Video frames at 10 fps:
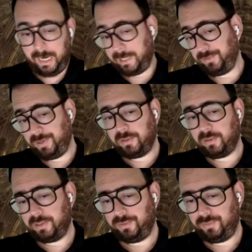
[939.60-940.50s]
and you can
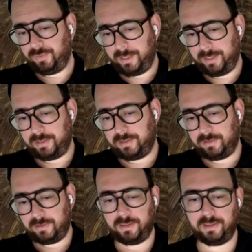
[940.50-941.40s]
argue
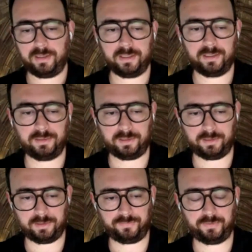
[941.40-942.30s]
that
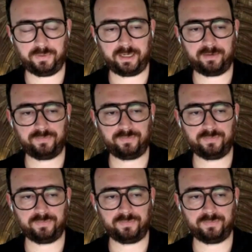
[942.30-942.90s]
if you have